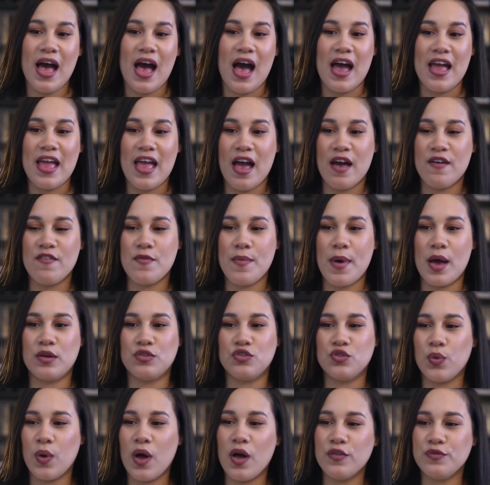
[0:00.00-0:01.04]
I have
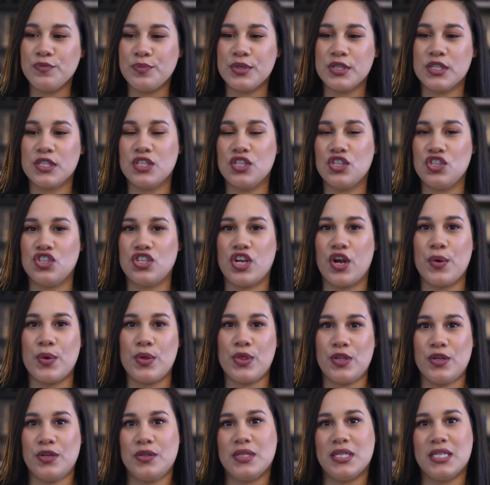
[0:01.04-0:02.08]
about 12 books to share
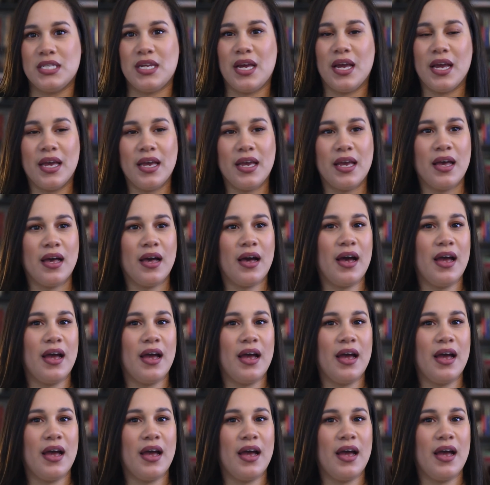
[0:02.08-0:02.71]
with you today.